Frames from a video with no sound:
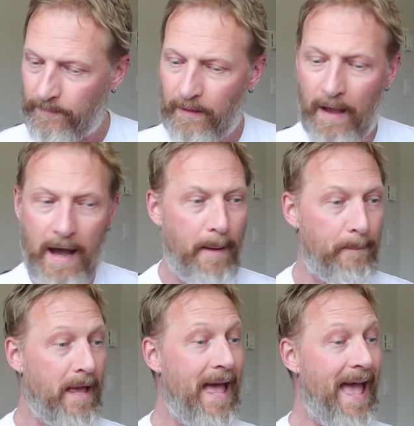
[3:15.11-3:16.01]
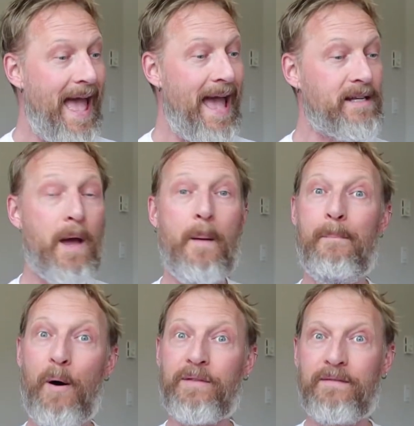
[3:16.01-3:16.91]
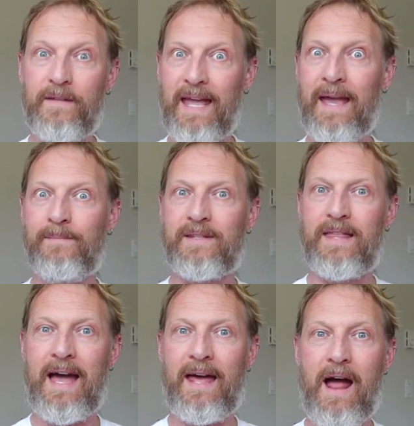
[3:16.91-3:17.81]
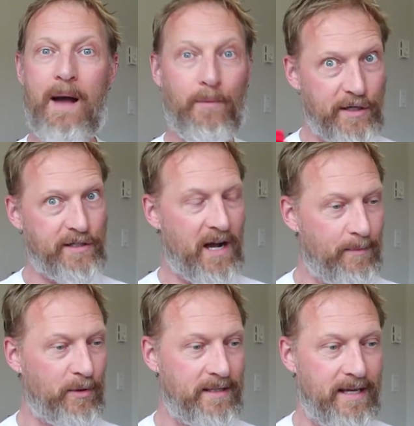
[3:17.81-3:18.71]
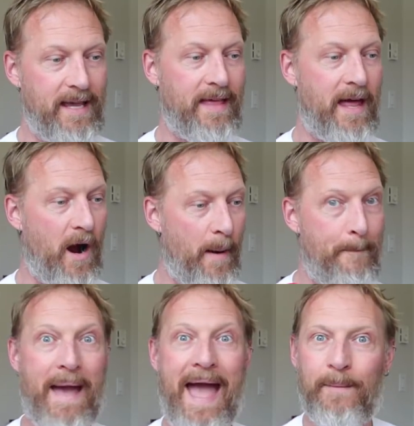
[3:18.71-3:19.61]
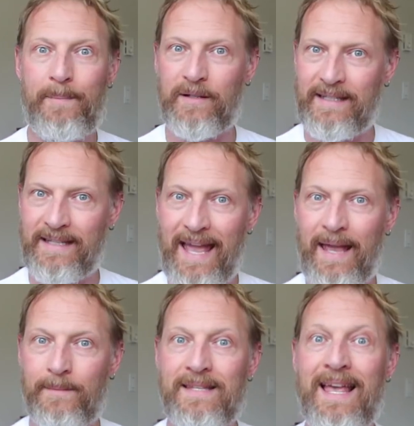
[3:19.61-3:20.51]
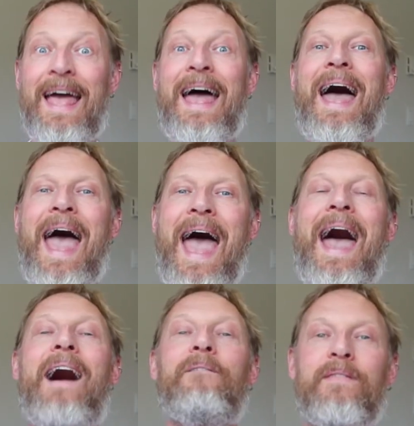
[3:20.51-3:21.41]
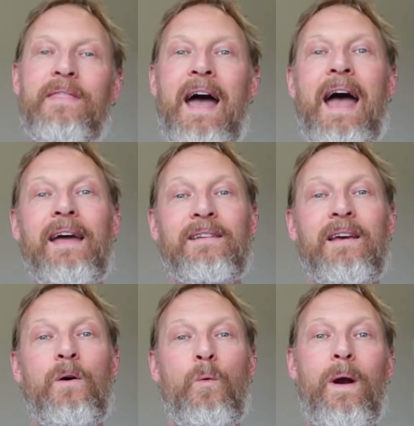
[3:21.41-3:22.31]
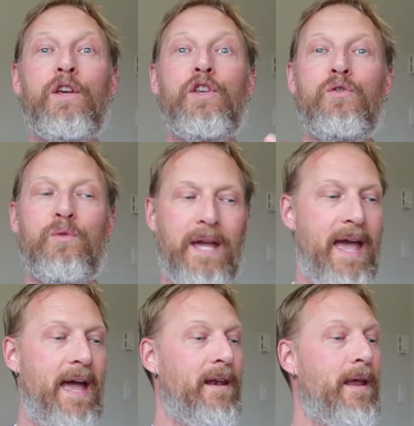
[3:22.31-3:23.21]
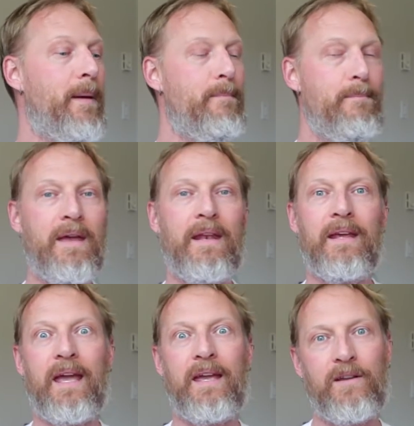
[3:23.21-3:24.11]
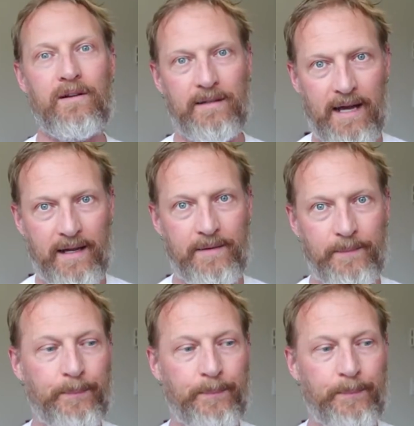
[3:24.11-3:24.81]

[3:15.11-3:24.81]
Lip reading: And both of the games that I want to talk about today that are bag building games have that where you can mitigate your luck.